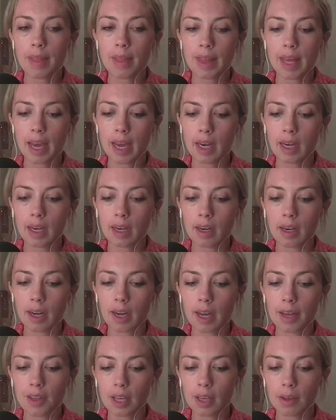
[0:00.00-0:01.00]
then
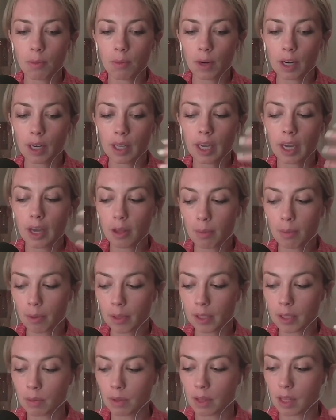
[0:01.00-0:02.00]
I think one of the other
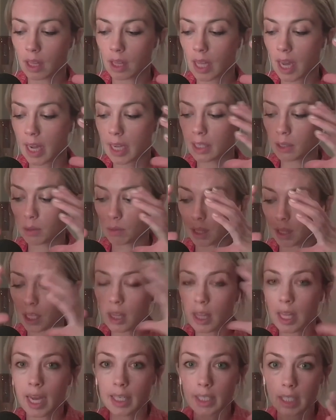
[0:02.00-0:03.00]
points within that is
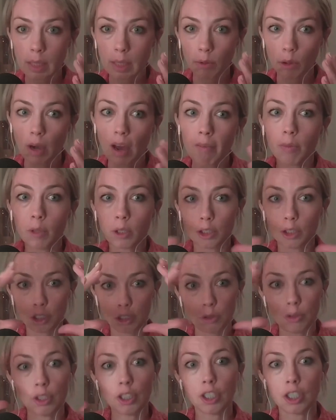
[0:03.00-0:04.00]
within that team, you have more
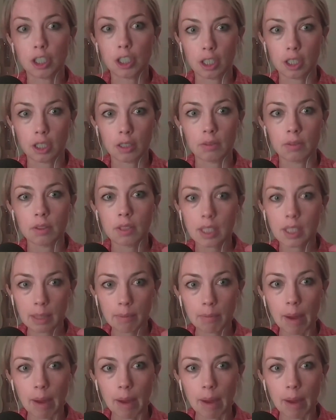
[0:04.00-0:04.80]
junior team